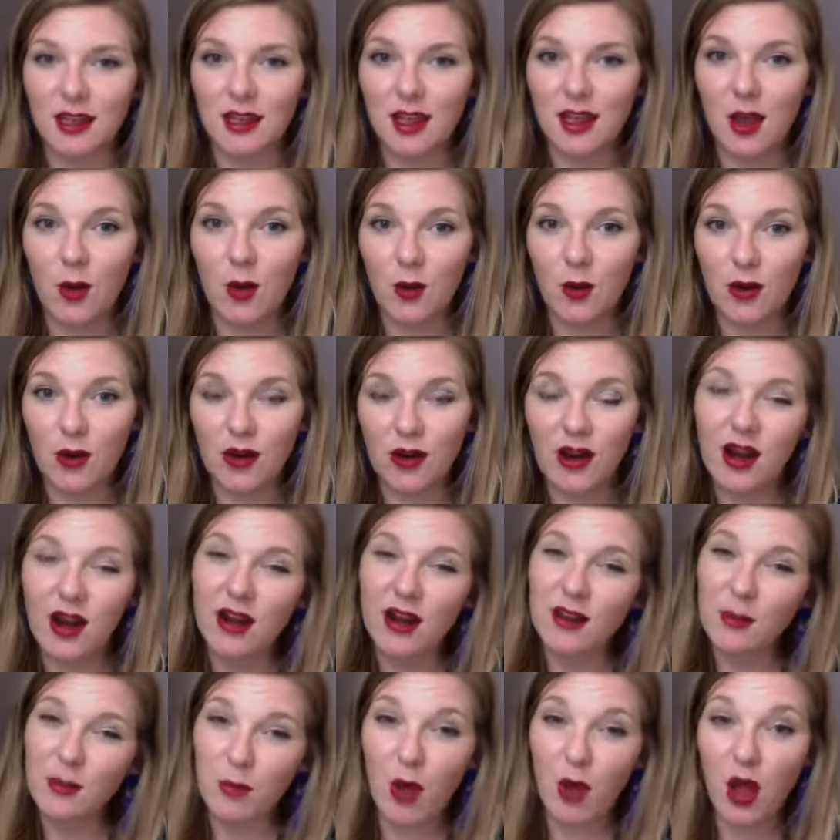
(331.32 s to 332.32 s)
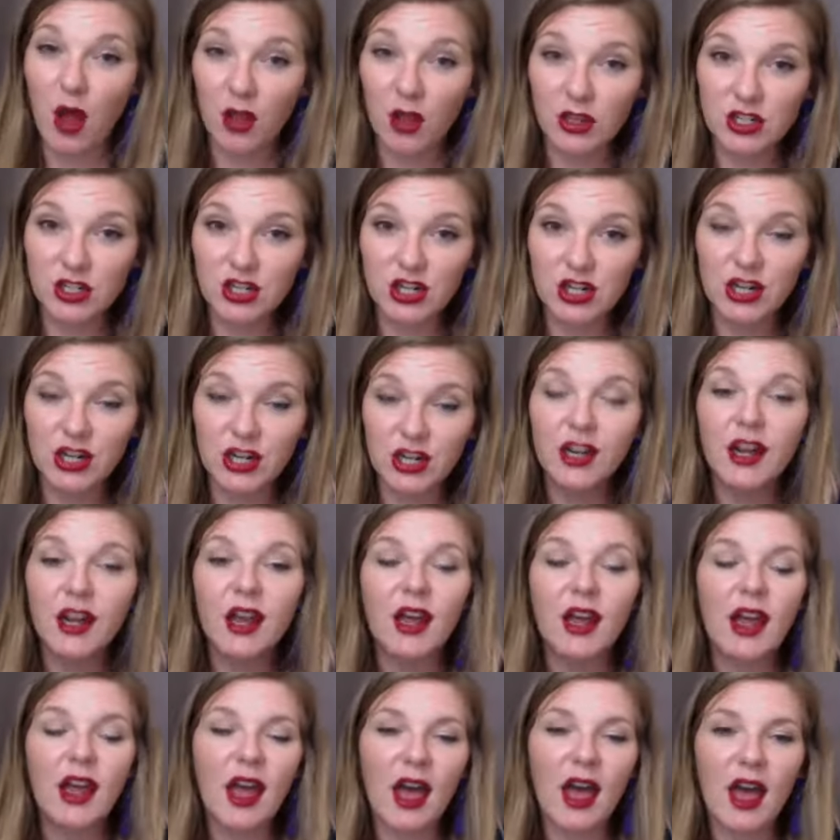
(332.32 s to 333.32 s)
or the polisher,
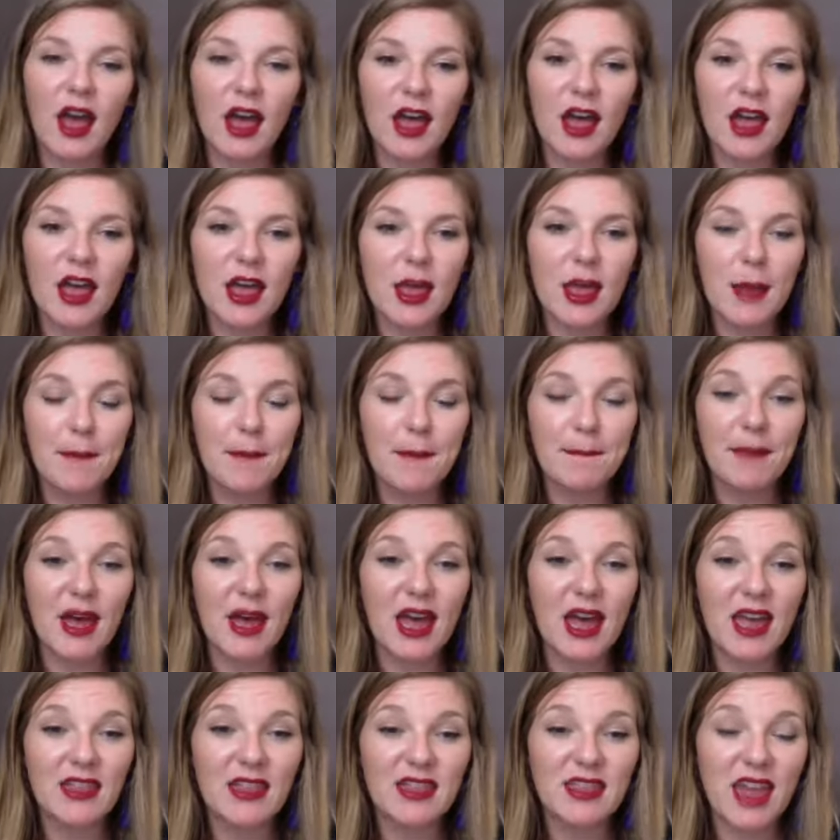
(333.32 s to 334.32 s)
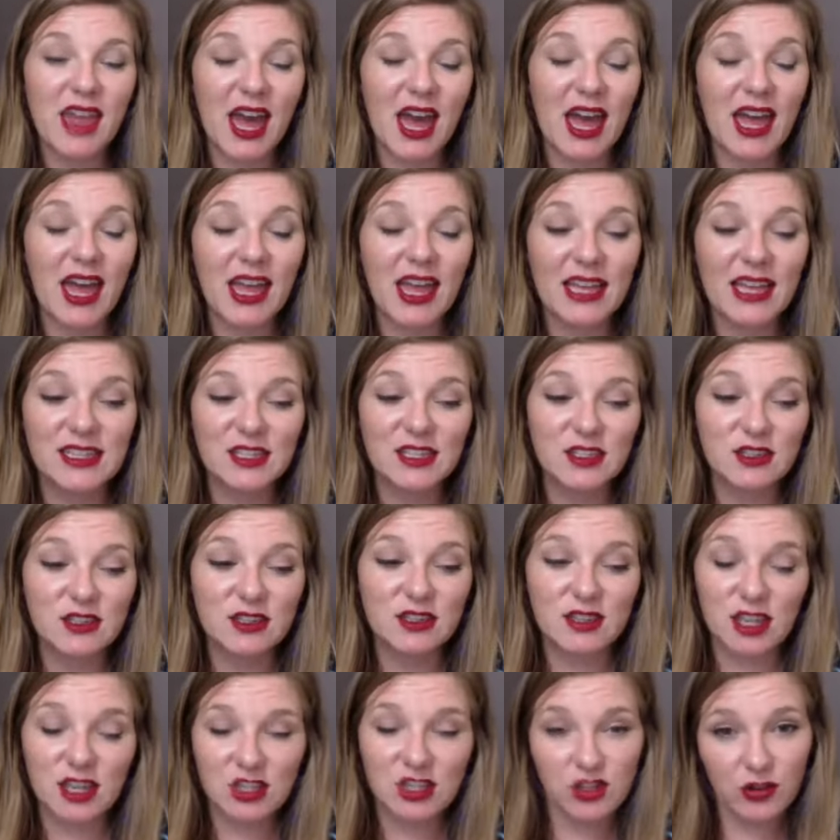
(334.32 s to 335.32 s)
but that is
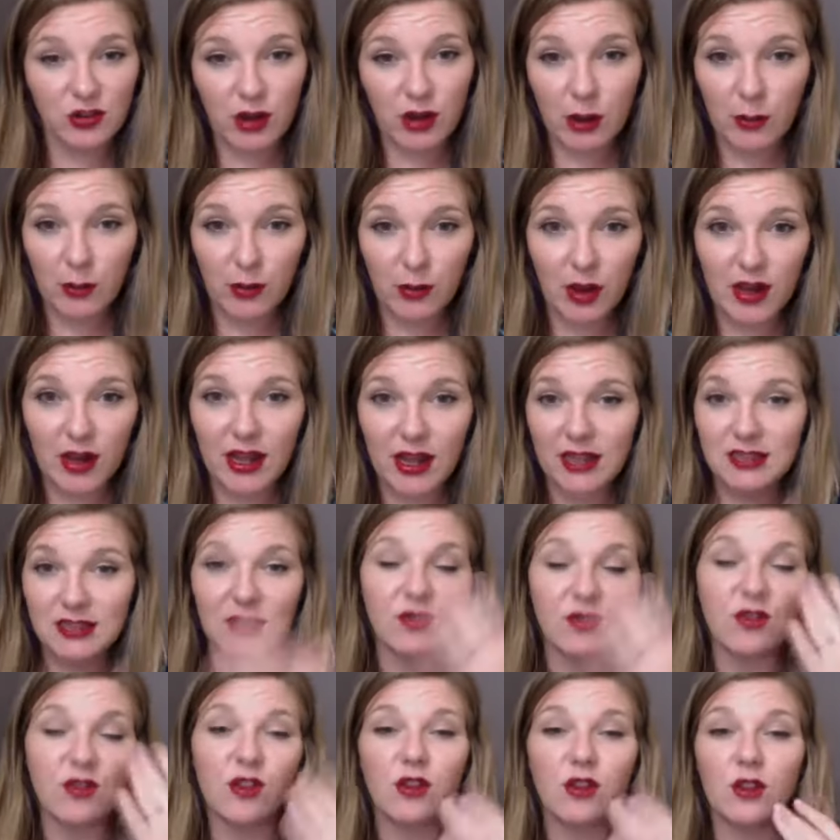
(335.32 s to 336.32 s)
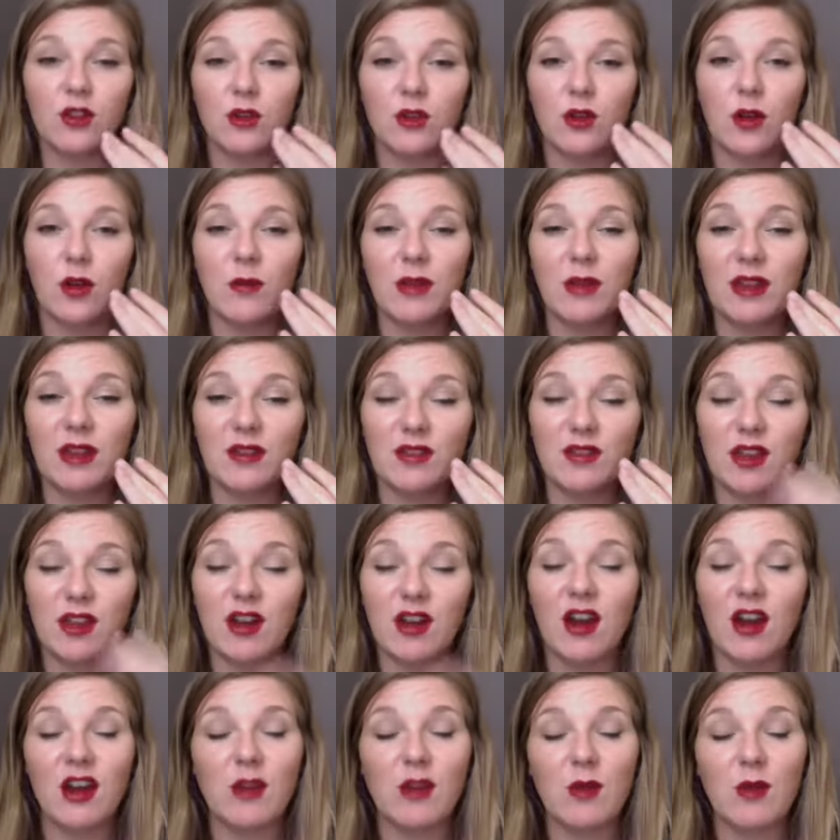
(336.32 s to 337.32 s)
such a great product if you're, I mean, if they're
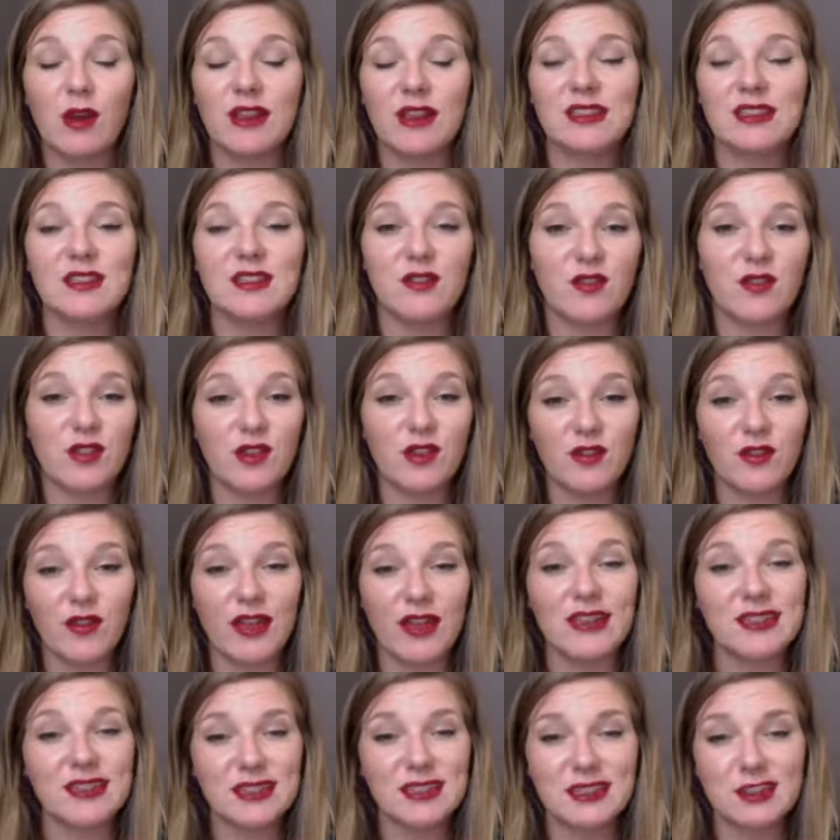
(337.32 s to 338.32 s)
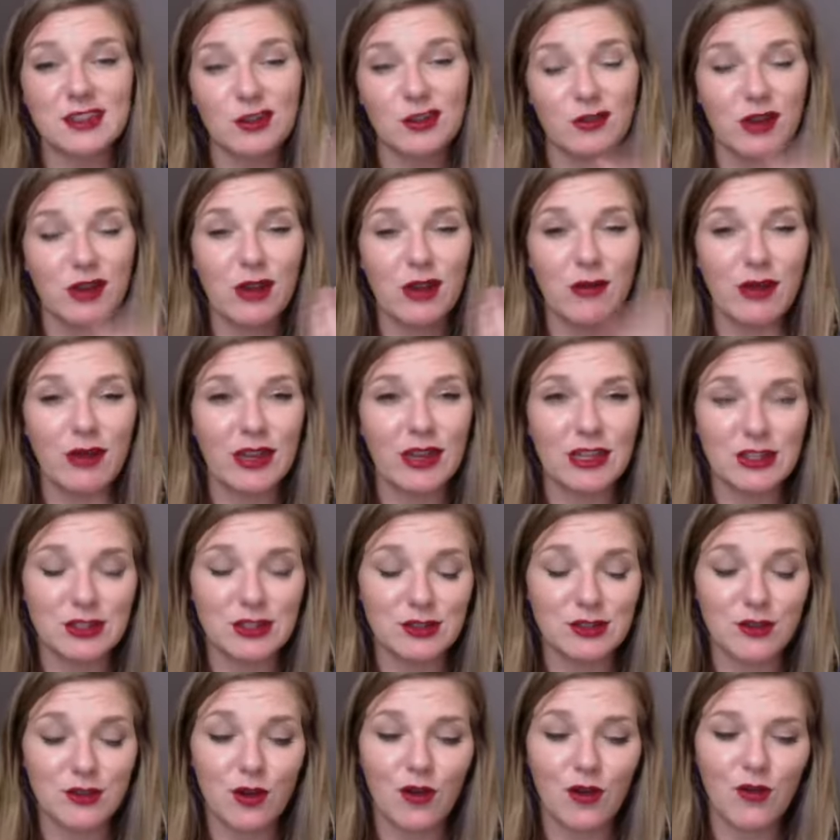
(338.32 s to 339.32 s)
already wanting stuff for their face, it's a great way to
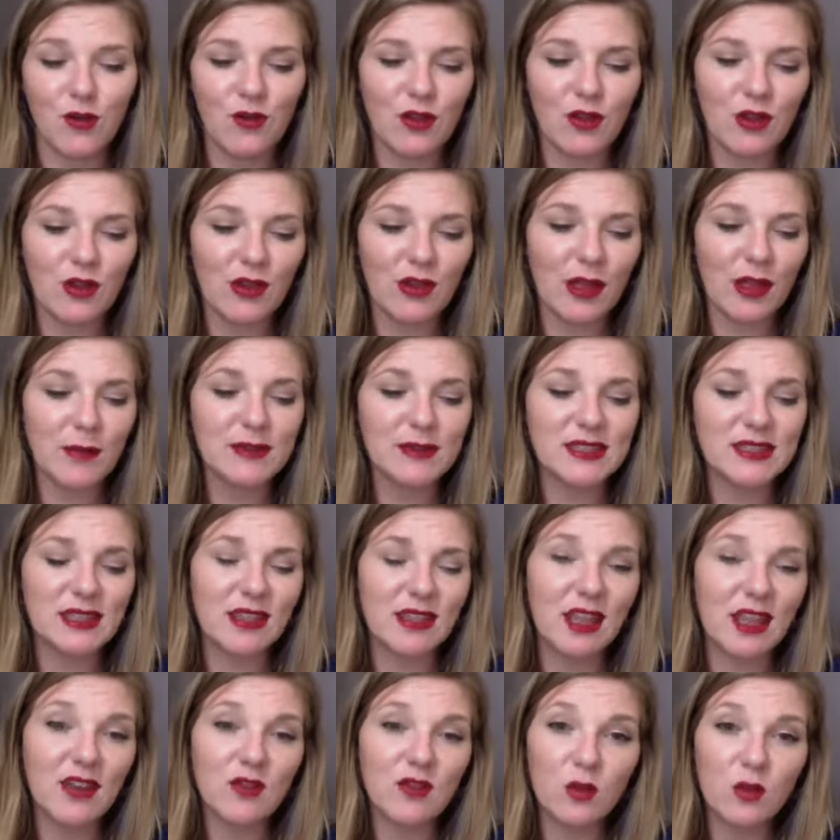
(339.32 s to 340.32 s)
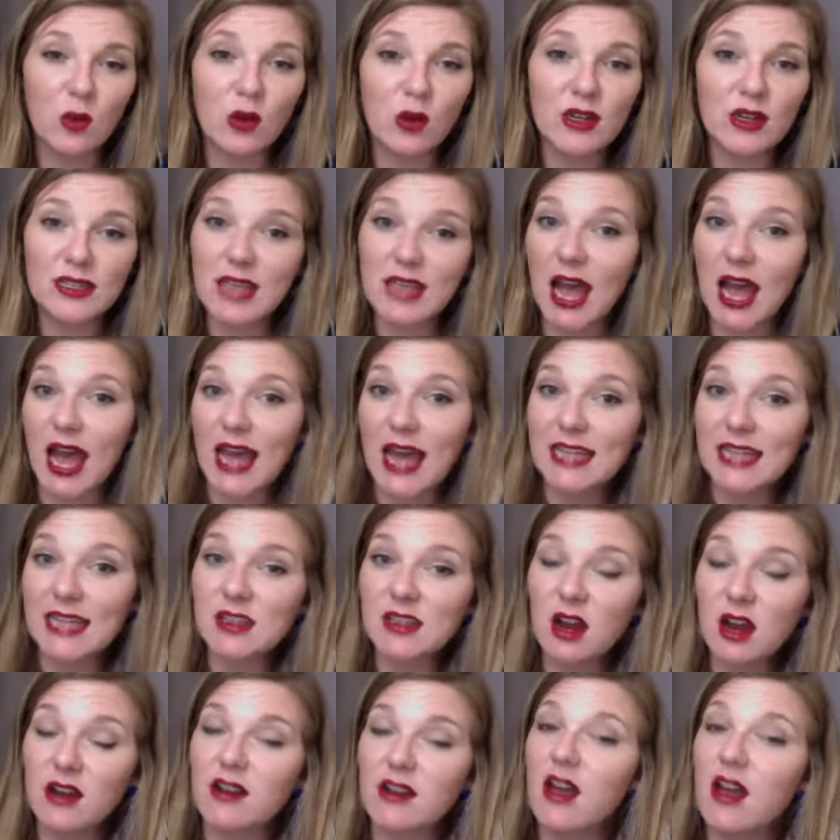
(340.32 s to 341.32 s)
just go over their lips. And then, of course, I
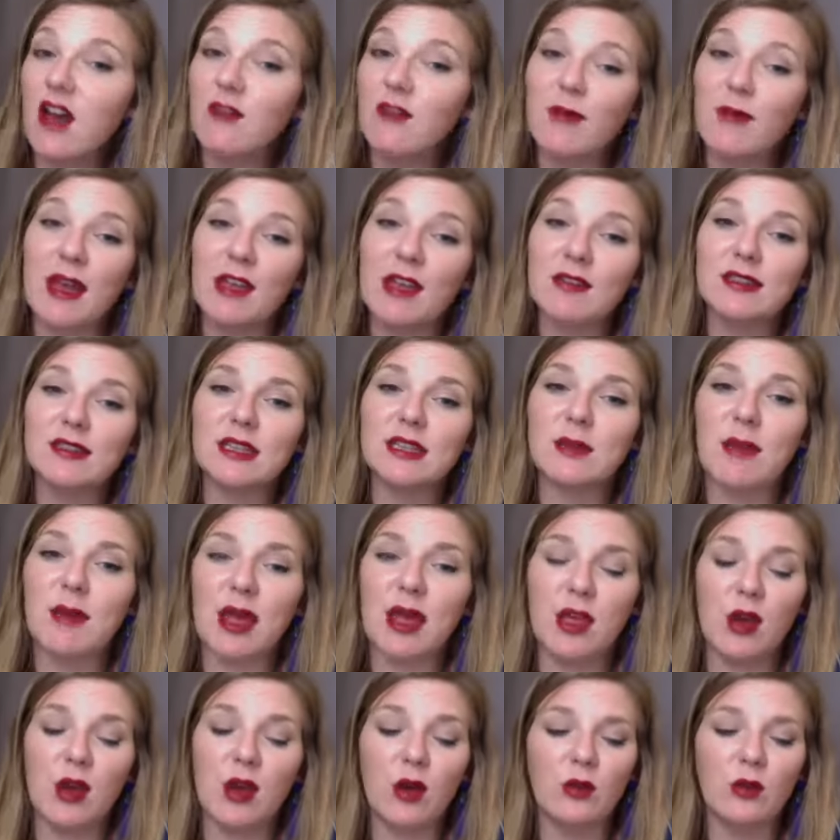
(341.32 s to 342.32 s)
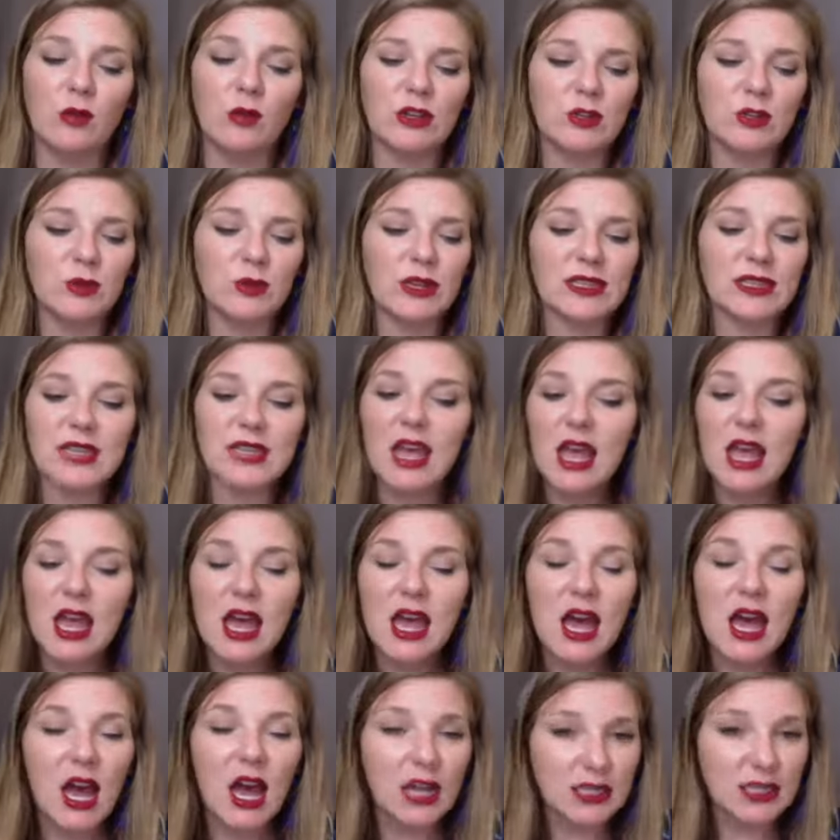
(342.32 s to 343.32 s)
started off by using my own, which was
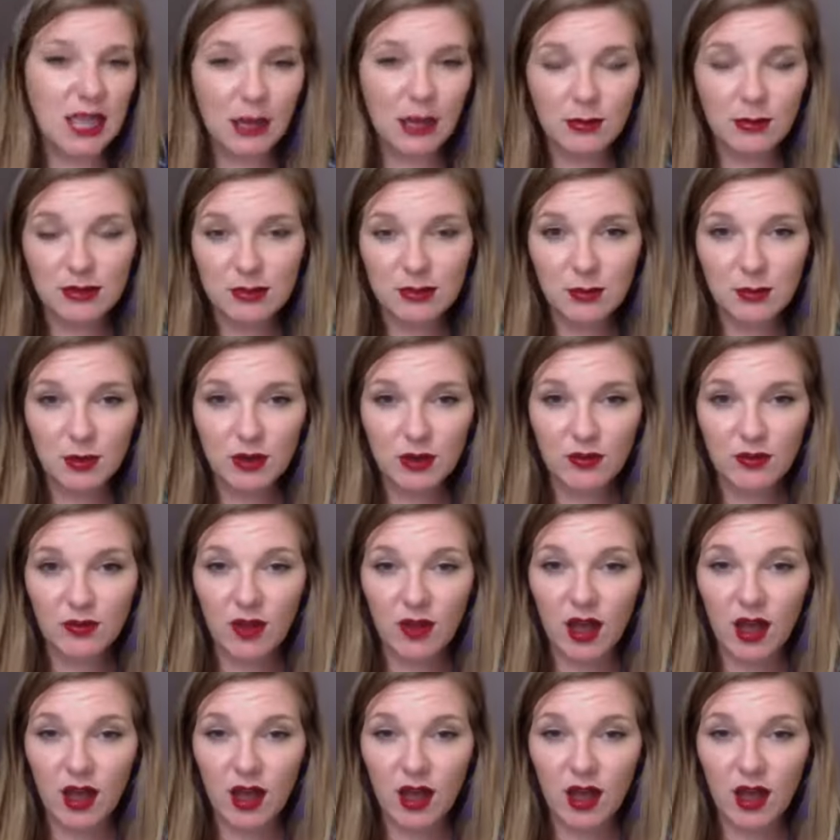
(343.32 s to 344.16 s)
a tablespoon of